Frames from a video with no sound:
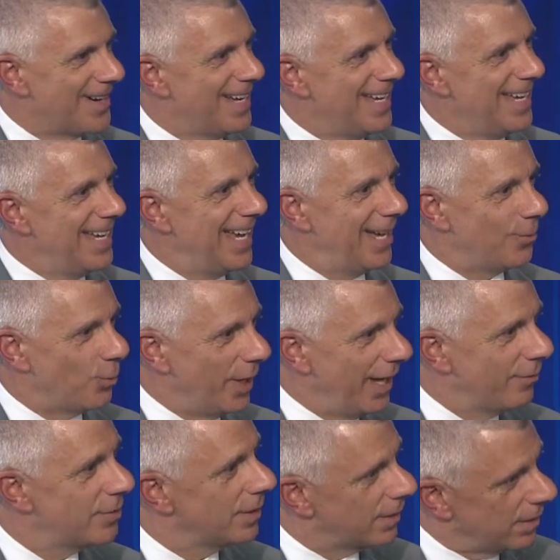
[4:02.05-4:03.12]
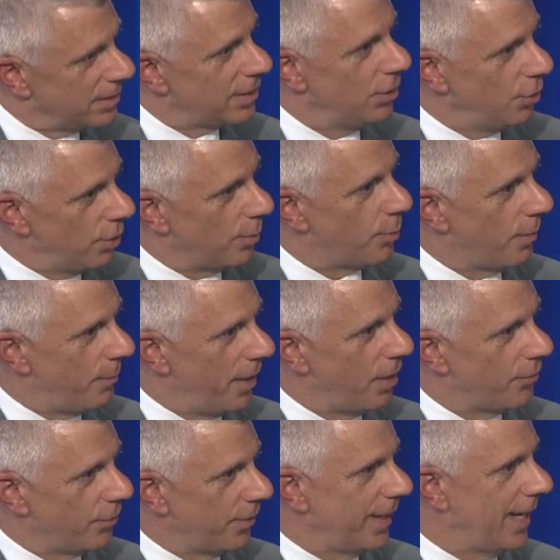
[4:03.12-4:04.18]
Mm-hmm. And we have to continue to prepare
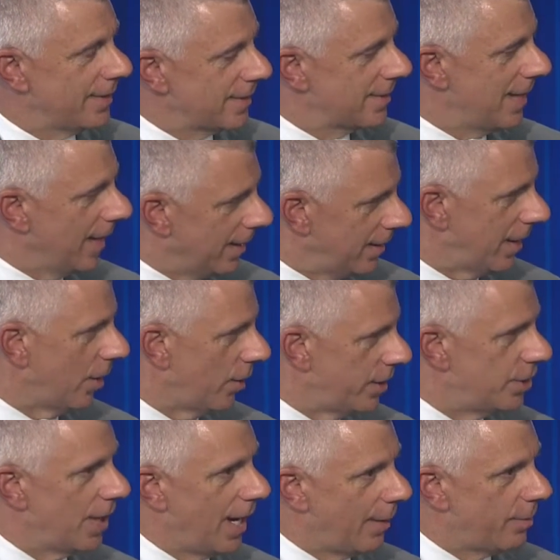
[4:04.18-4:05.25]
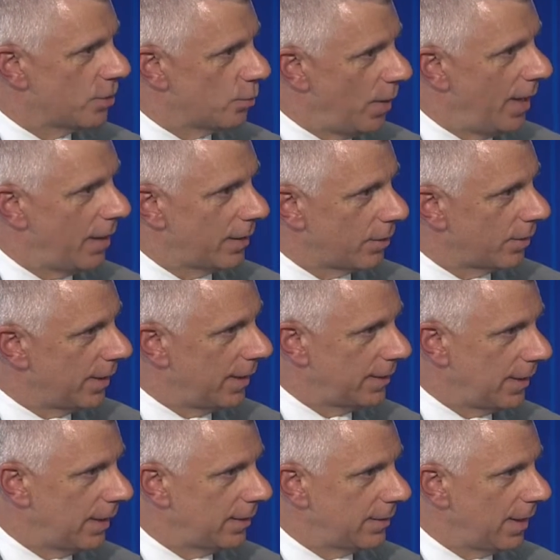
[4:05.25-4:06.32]
for that secondary job as well, or
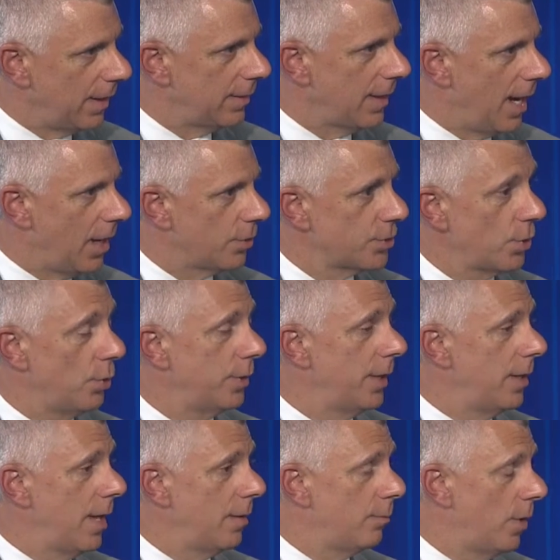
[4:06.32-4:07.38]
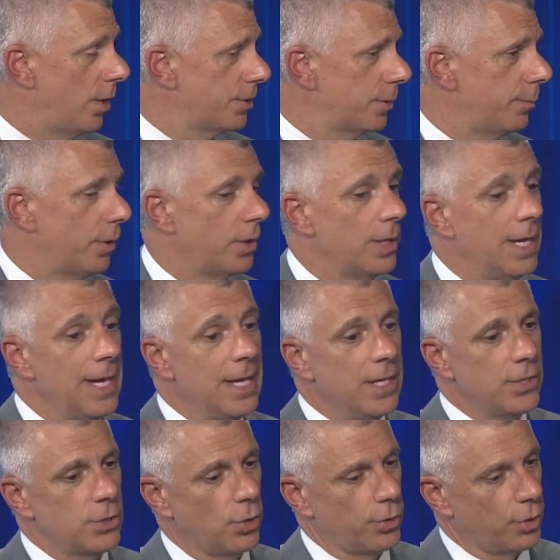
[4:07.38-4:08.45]
in the household and multiple.
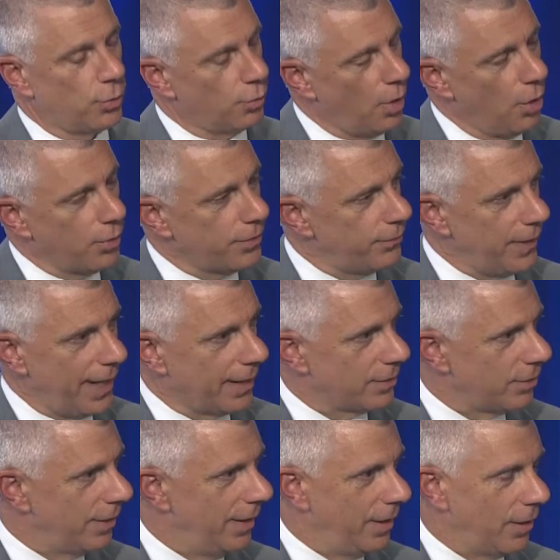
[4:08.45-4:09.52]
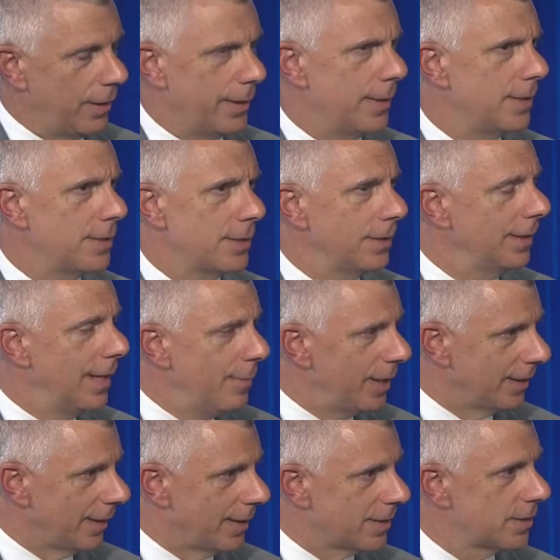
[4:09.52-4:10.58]
So the growth factor here is
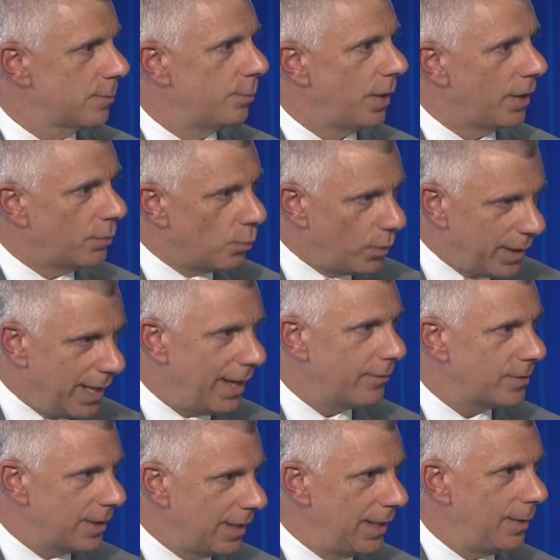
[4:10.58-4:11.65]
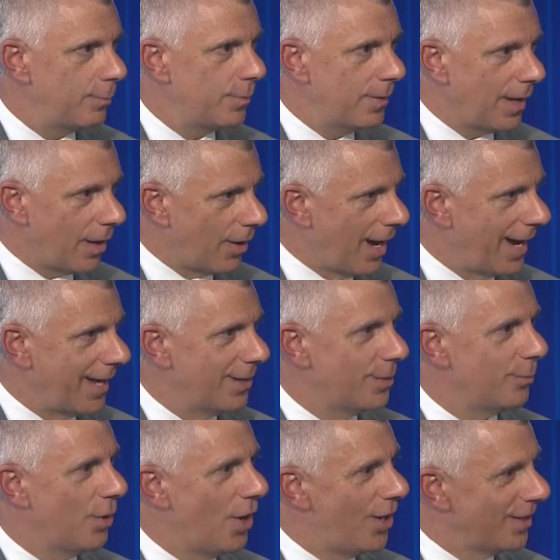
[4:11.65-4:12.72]
limitless, but we have to keep our eye on the
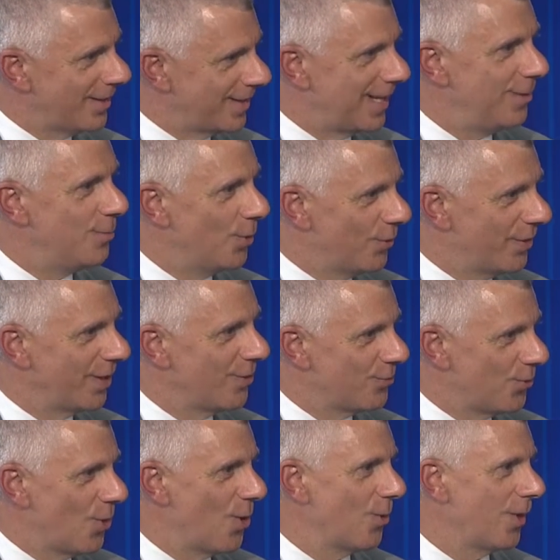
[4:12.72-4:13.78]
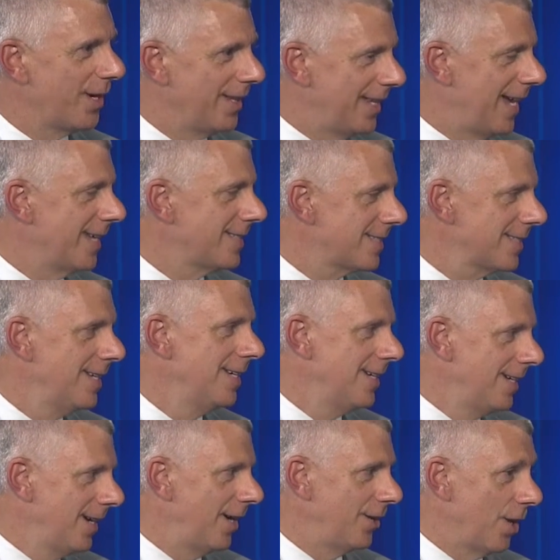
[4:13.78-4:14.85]
ball and keep moving it forward, and that's
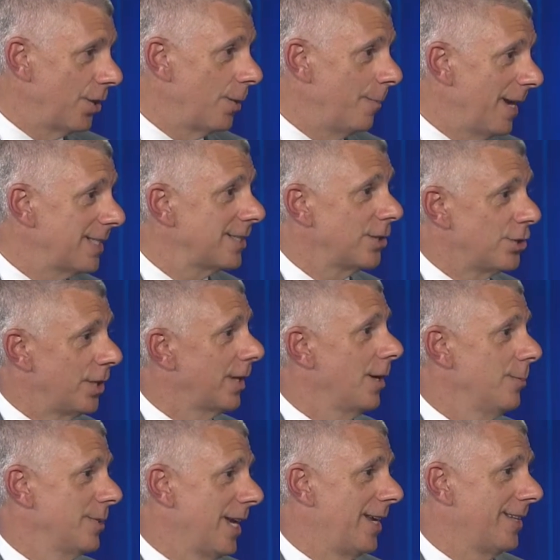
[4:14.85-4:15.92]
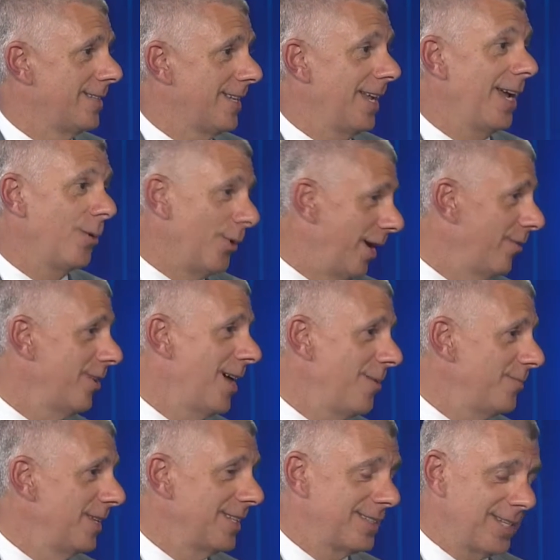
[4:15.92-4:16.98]
another message that comes out of today. We have
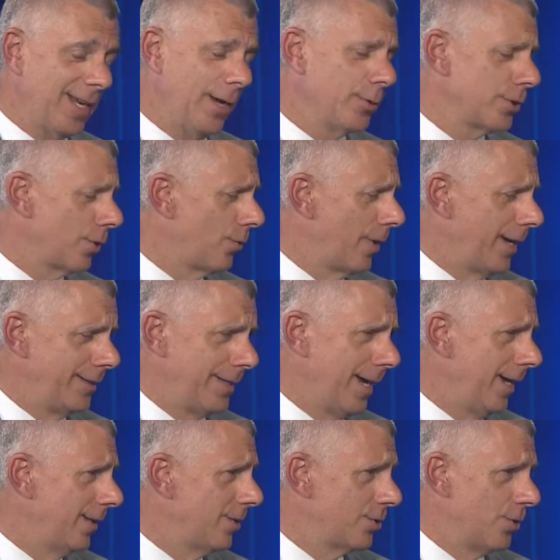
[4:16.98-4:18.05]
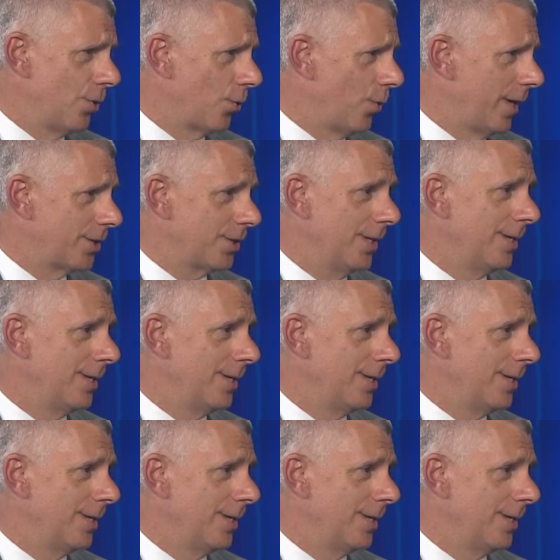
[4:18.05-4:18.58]
today was a great day, there's no question.